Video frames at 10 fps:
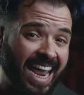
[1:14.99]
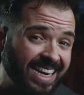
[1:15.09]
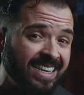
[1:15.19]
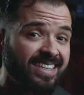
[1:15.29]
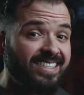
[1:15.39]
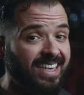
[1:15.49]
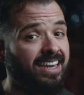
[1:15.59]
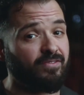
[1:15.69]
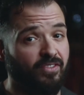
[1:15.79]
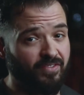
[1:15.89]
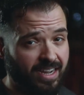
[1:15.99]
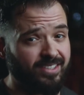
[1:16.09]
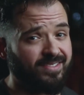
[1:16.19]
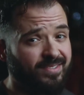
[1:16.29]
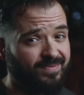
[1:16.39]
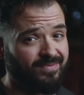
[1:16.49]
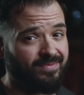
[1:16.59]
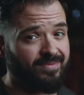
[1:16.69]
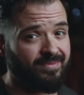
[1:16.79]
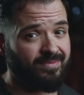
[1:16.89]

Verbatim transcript: any sedative effects. So, how does